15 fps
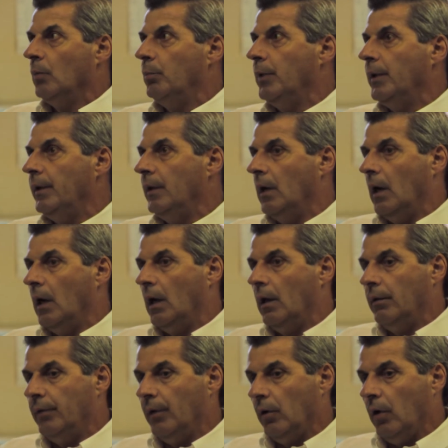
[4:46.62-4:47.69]
But
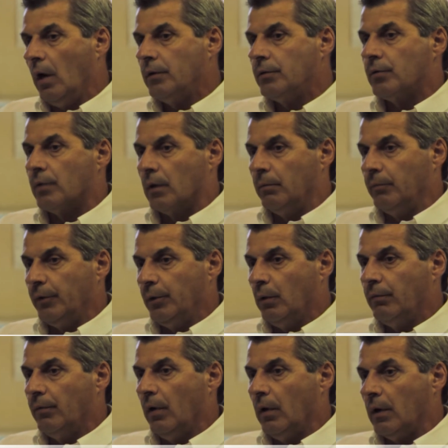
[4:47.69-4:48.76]
the long term, the
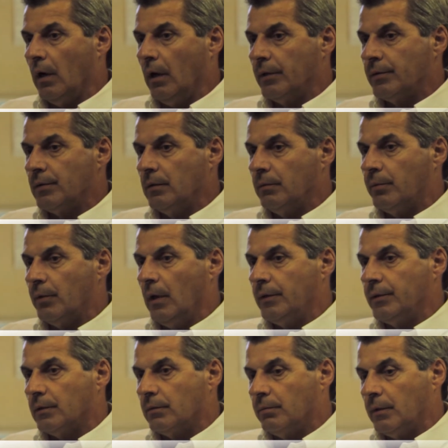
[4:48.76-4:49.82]
overall cost of the
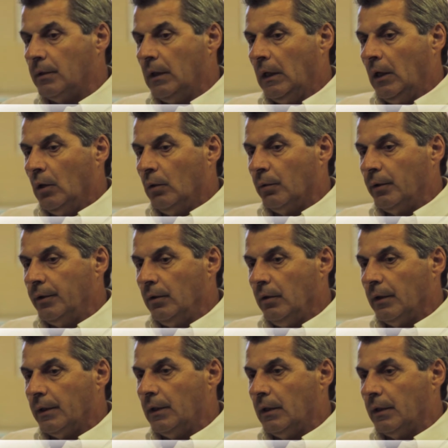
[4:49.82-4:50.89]
project, where you're
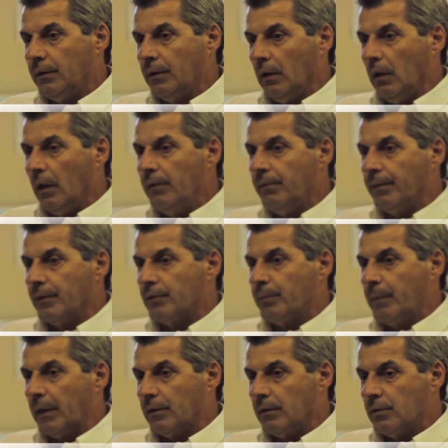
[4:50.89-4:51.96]
looking at the life
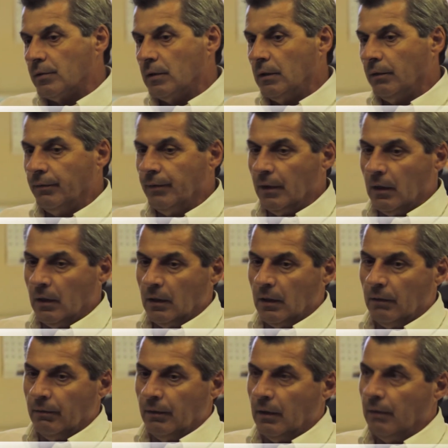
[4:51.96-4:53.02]
expectancy of
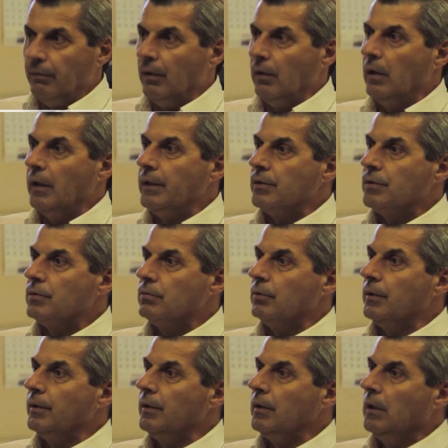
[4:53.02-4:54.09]
the lights,
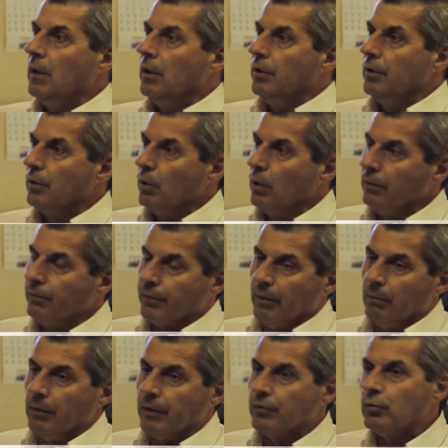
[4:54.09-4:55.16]
where you're going
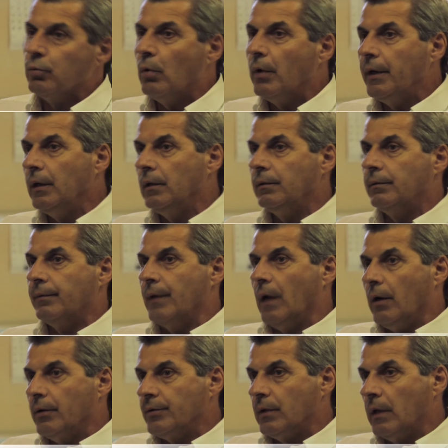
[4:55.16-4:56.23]
from a
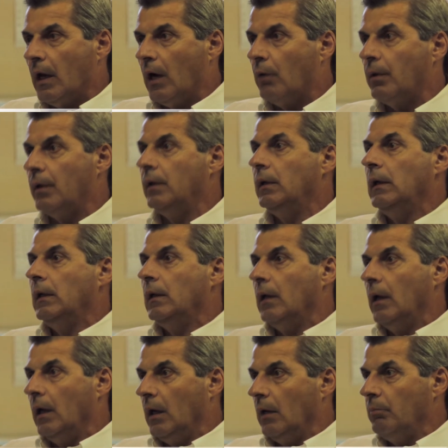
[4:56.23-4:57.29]
20,000 hour
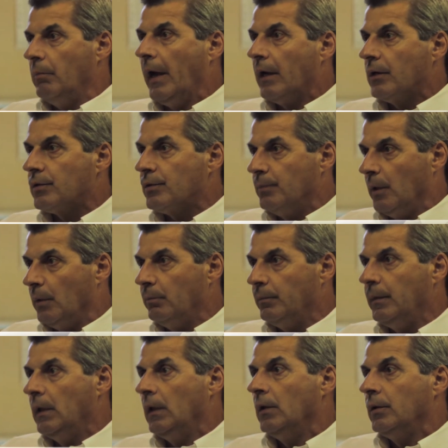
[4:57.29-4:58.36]

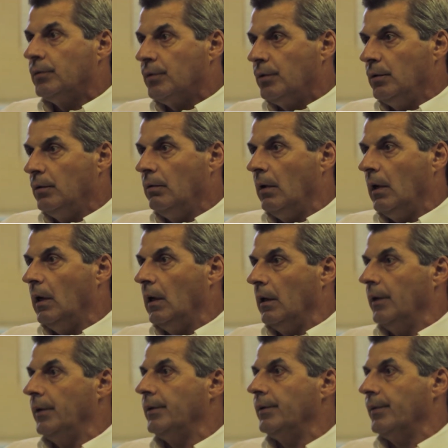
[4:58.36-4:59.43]
maximum to
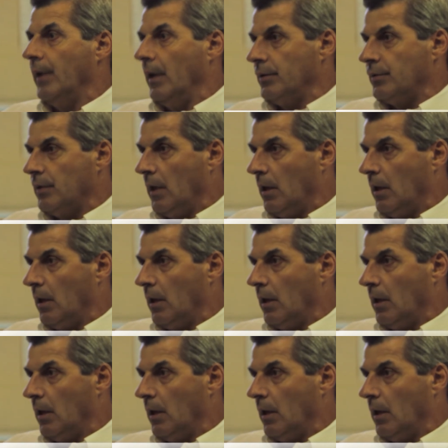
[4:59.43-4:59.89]
100,000